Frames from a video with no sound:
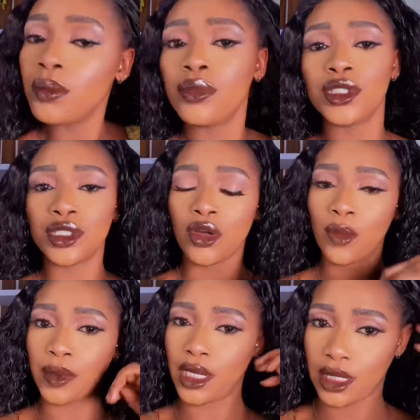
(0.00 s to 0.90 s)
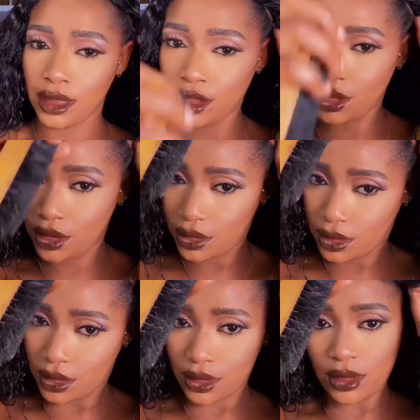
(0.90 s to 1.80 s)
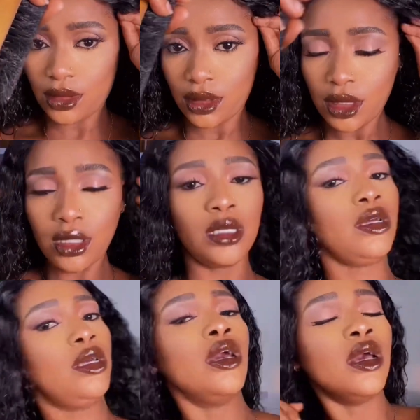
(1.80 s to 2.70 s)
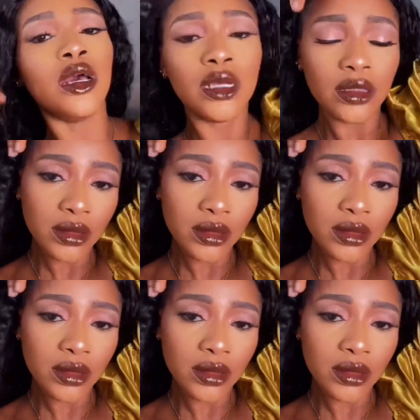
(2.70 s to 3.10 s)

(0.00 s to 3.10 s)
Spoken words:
push it all behind you, and